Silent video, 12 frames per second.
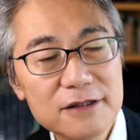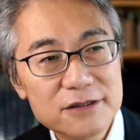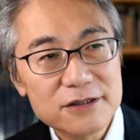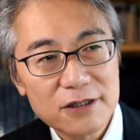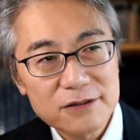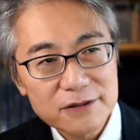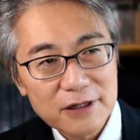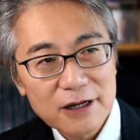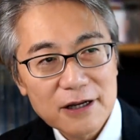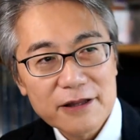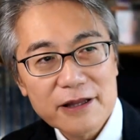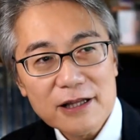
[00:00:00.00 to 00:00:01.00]
So
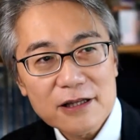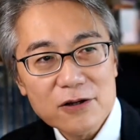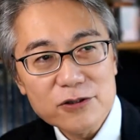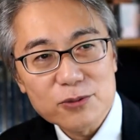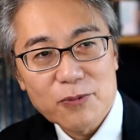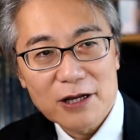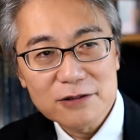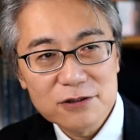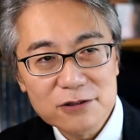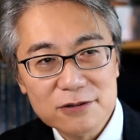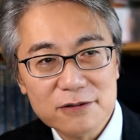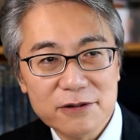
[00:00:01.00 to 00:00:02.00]
that goes back
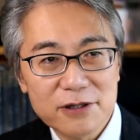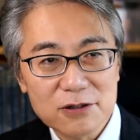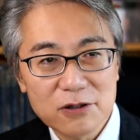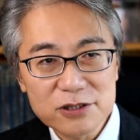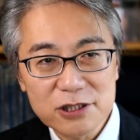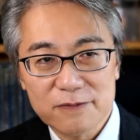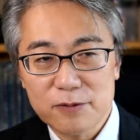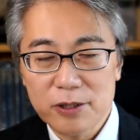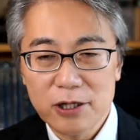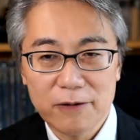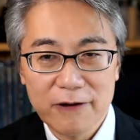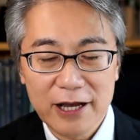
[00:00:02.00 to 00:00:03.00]
to the concept
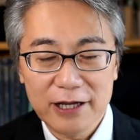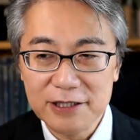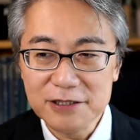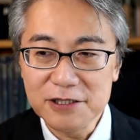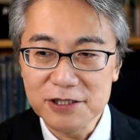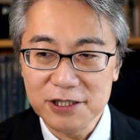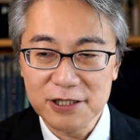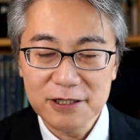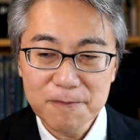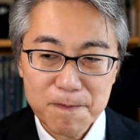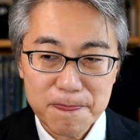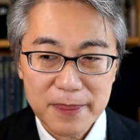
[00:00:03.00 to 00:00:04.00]
of identity,
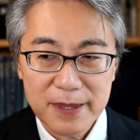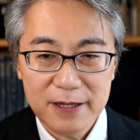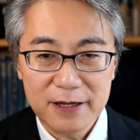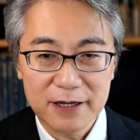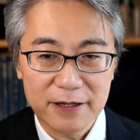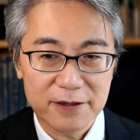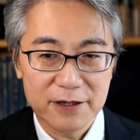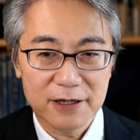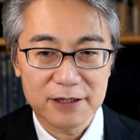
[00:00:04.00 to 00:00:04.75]
I